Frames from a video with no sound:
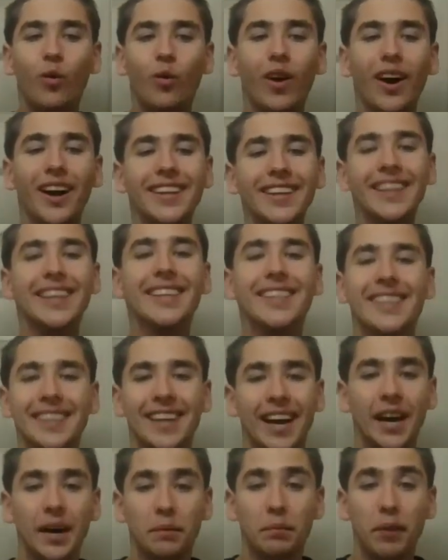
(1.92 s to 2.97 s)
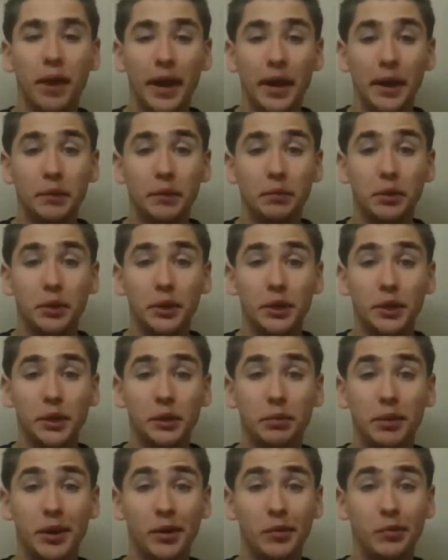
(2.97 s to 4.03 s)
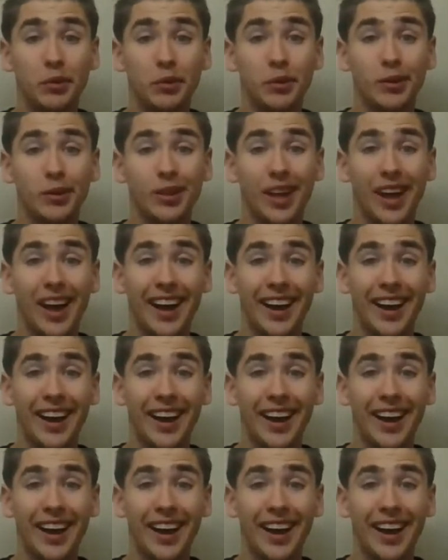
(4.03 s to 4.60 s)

What is up, A-Push people?